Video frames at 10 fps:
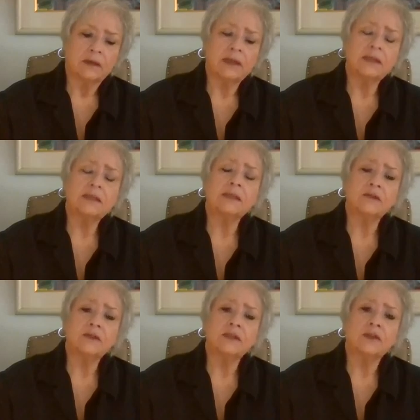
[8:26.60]
is
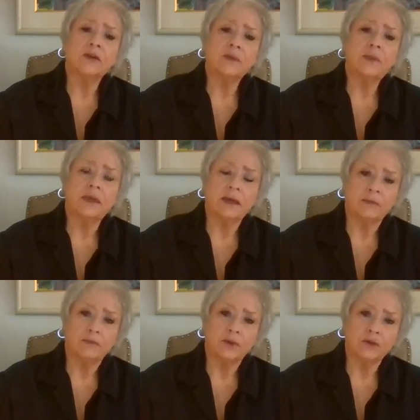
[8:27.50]
still
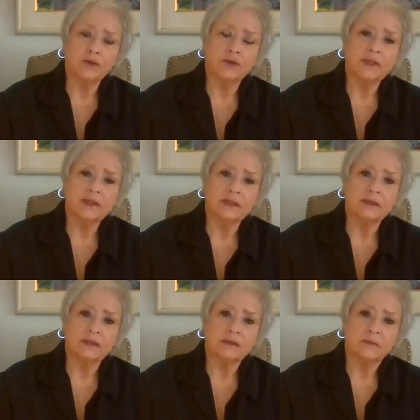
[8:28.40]
determining your choices,